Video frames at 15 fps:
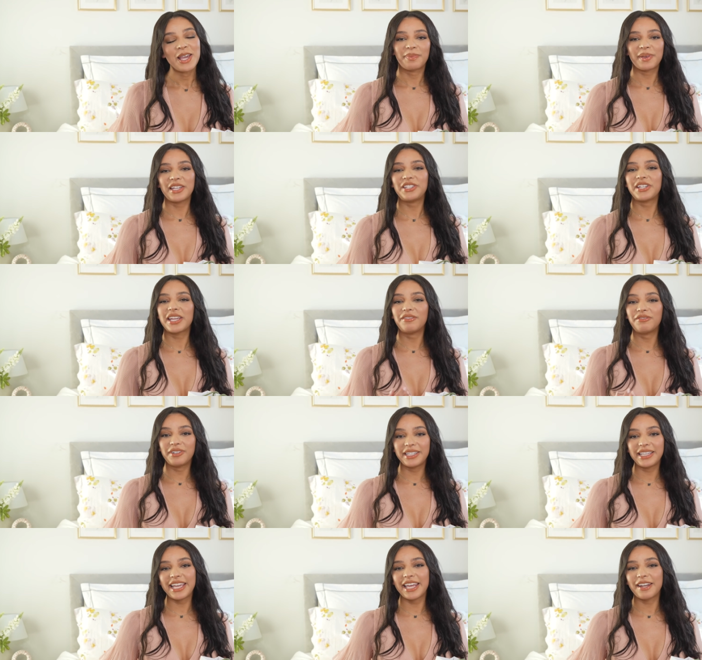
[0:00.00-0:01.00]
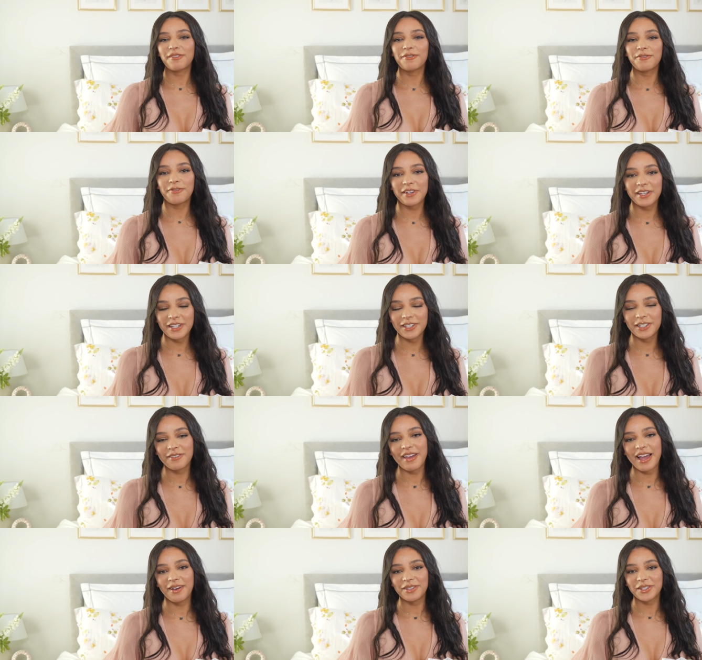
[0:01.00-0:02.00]
because you can really get a feel of
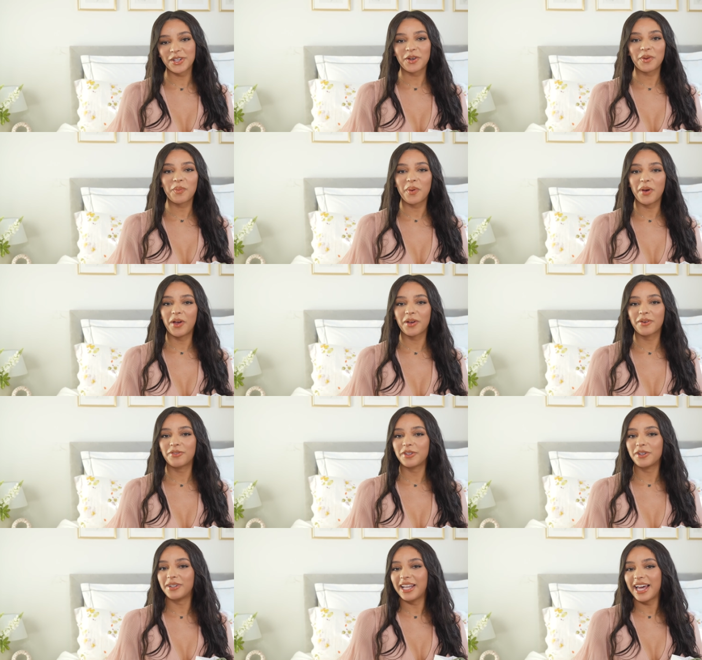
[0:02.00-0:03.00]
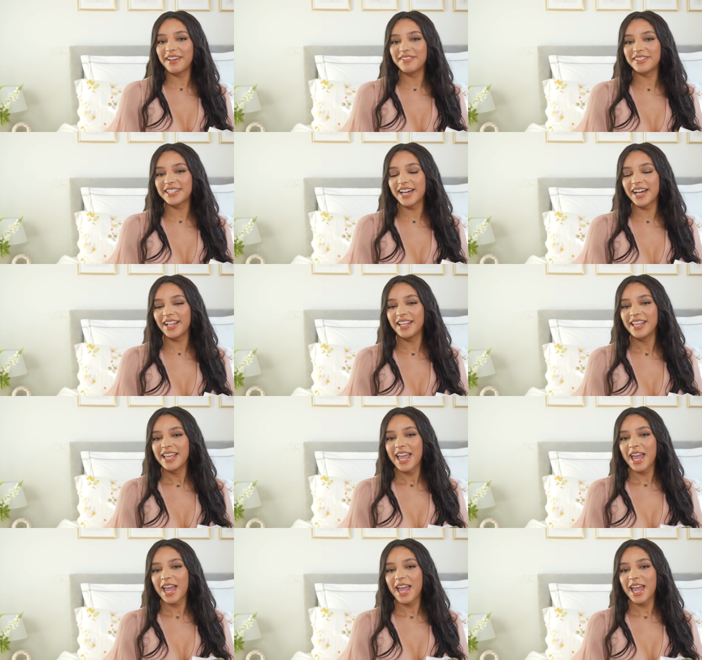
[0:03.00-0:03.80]
how it's going to work for your lifestyle